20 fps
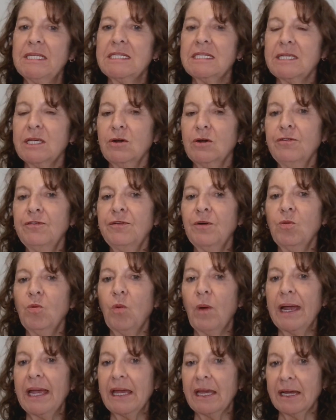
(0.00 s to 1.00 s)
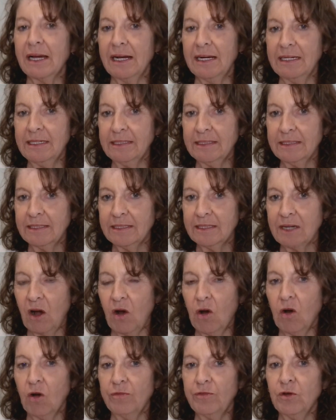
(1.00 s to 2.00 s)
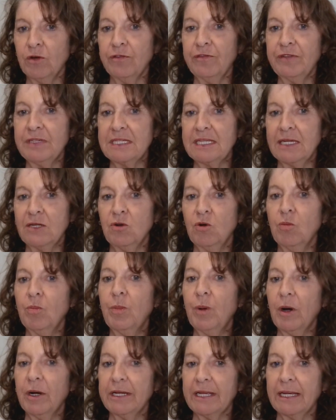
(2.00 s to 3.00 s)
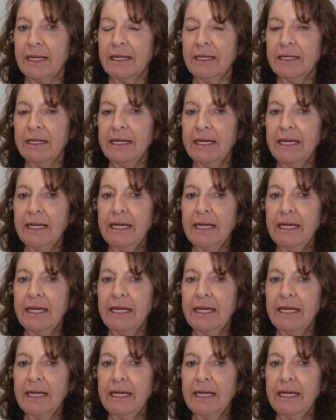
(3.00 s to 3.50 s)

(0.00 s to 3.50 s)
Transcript: self-aware of your physical body.